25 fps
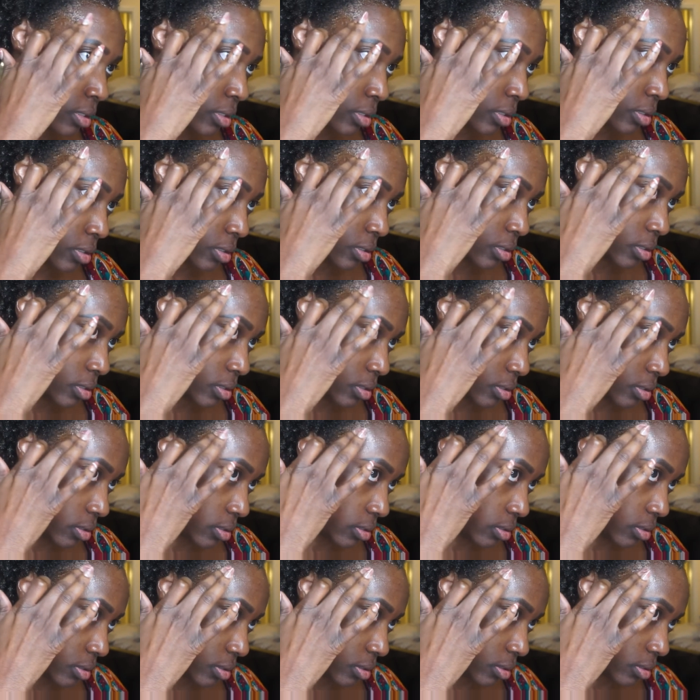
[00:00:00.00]

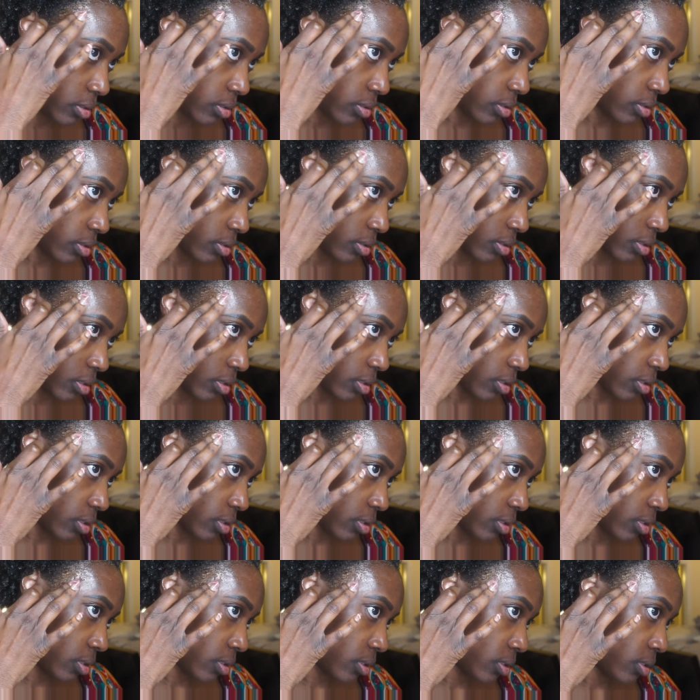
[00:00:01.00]

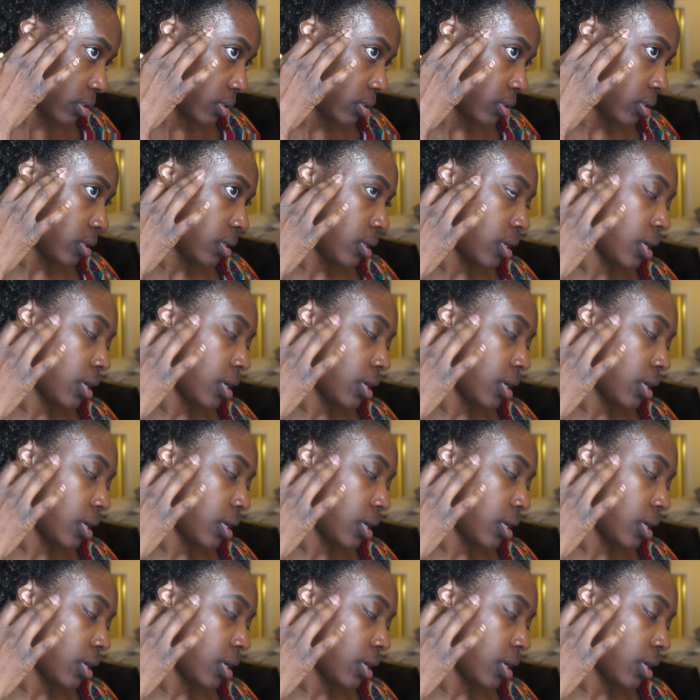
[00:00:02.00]
Nobody speaks.